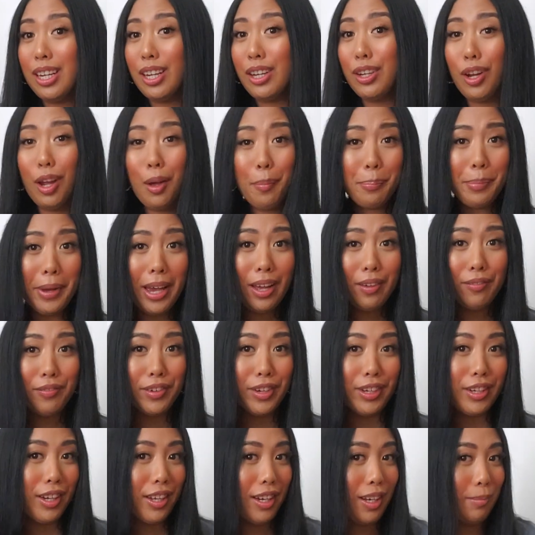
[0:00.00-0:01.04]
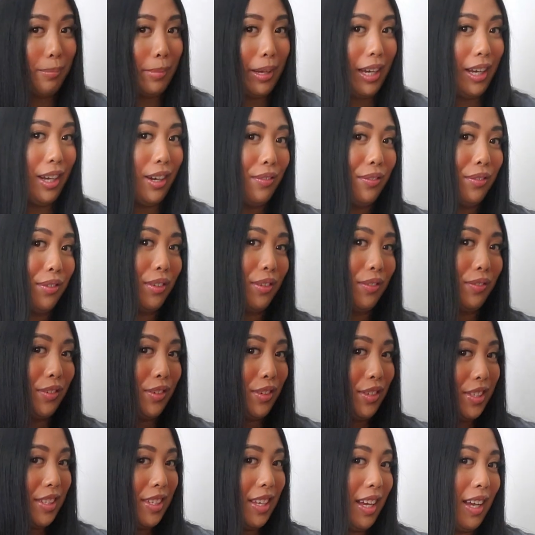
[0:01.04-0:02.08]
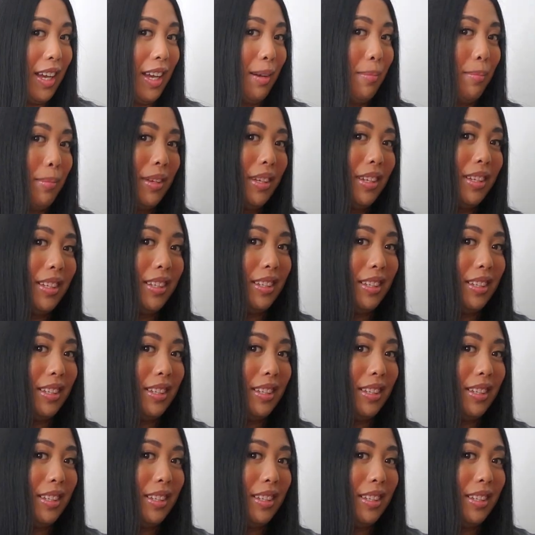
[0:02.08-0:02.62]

Not bad for cutting my hair for the first time.